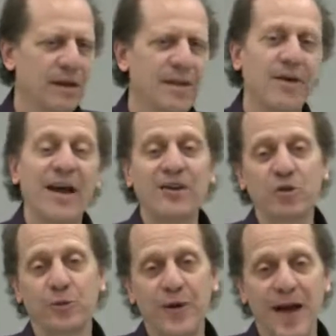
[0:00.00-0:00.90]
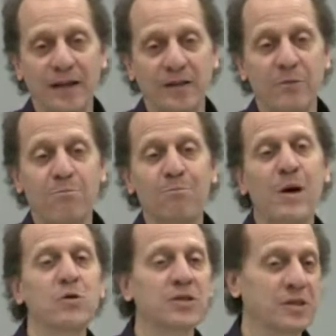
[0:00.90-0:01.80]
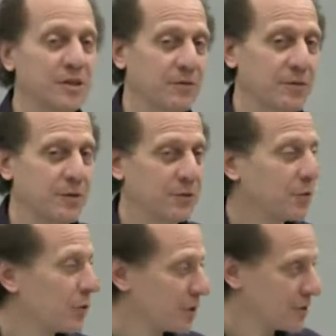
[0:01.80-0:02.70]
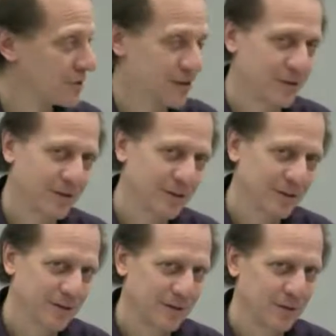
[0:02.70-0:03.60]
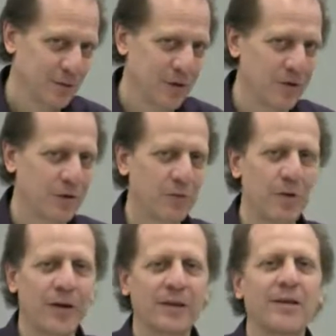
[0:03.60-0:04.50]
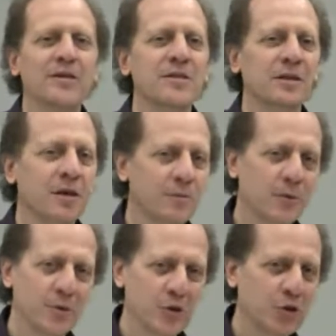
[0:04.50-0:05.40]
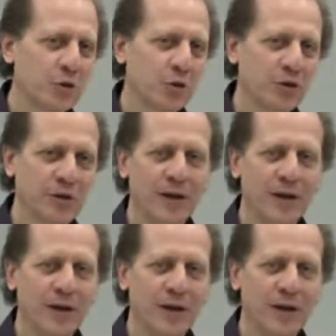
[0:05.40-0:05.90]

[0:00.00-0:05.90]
Now, in actual fact, most of the force when you're throwing doesn't come from your shoulder.